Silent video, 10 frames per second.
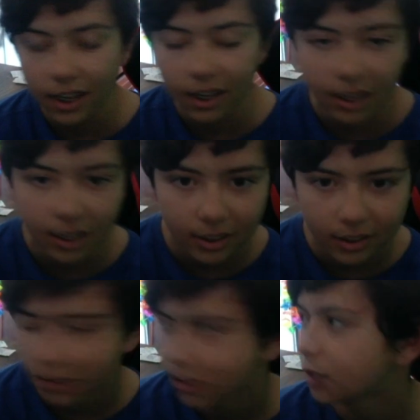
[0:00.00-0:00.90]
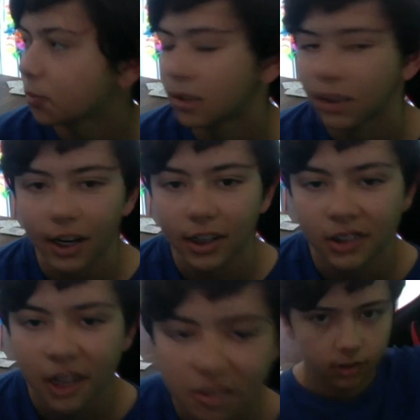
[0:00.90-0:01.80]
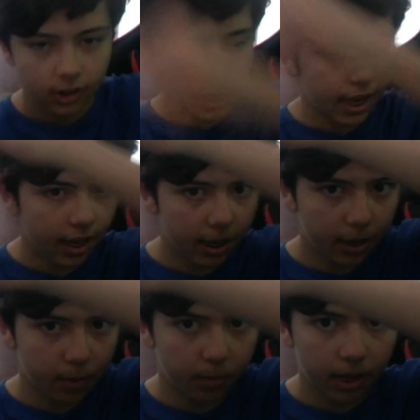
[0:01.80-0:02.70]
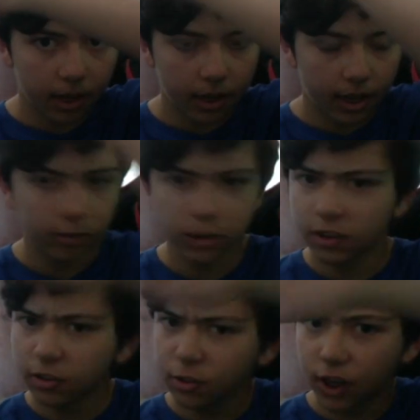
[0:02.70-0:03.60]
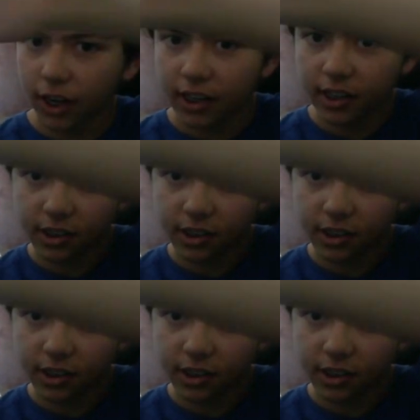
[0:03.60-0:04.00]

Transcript: uh, you could open your eyes now. Yeah, um, uh, I'll still try to